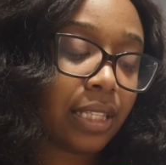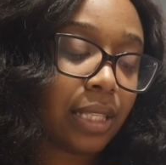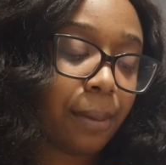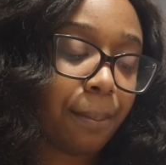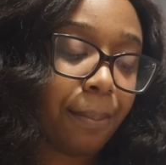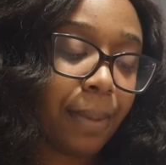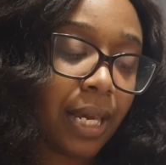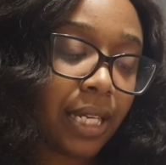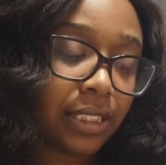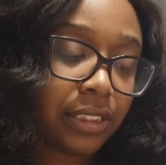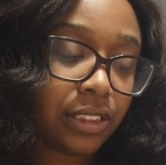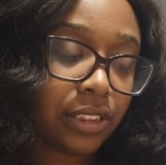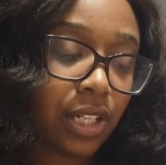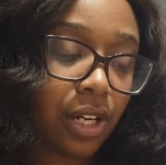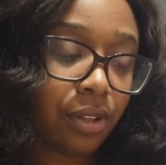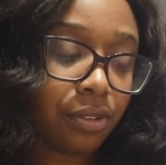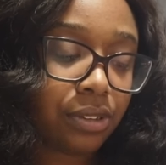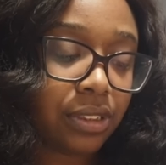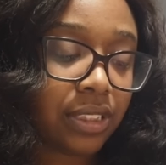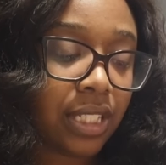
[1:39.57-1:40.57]
and the base
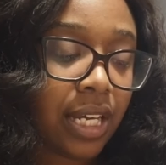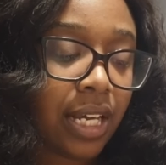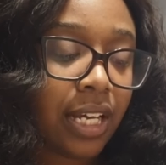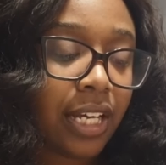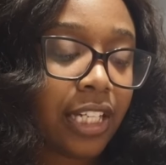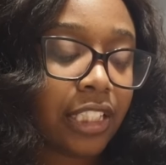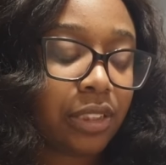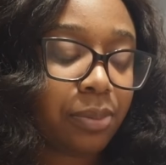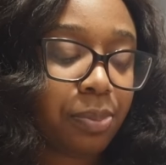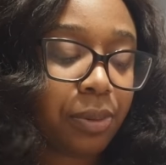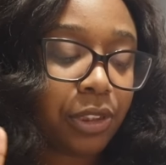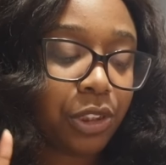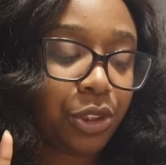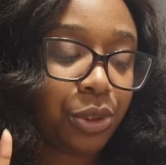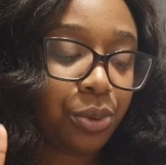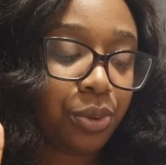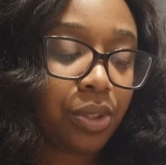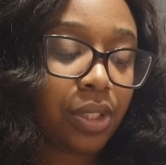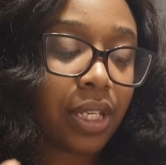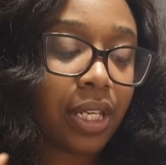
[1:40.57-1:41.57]
notes is
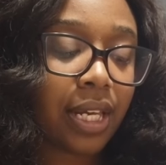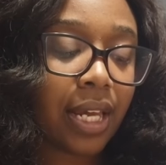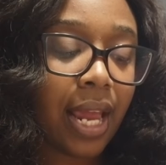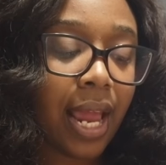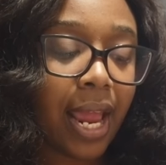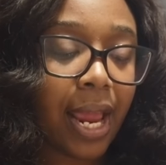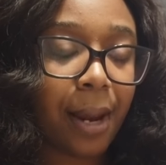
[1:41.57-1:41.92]
patchouli,